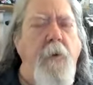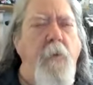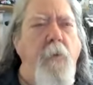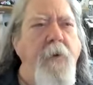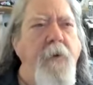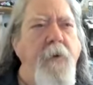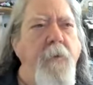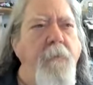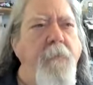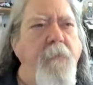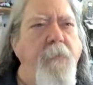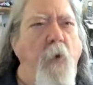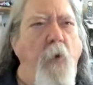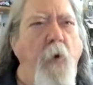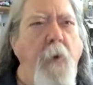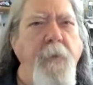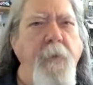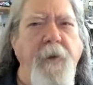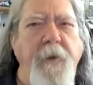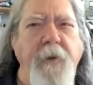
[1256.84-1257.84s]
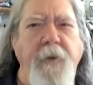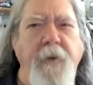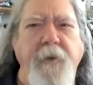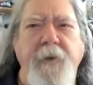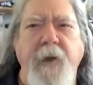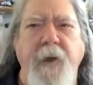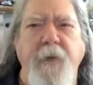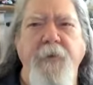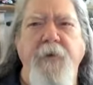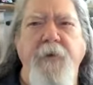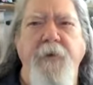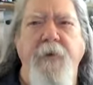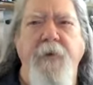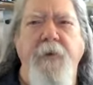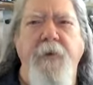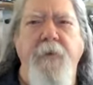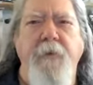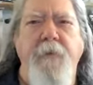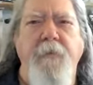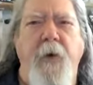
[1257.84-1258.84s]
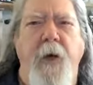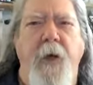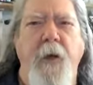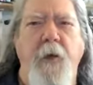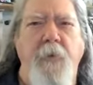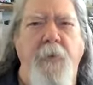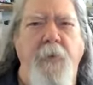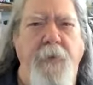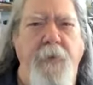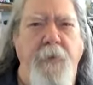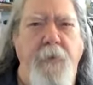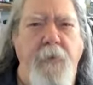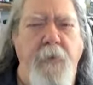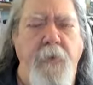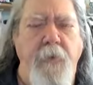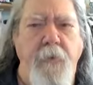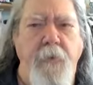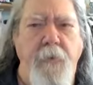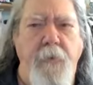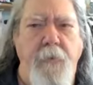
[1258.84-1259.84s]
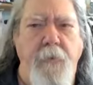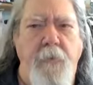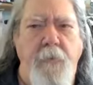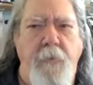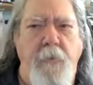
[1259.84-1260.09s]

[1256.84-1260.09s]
We can form an intention and follow through.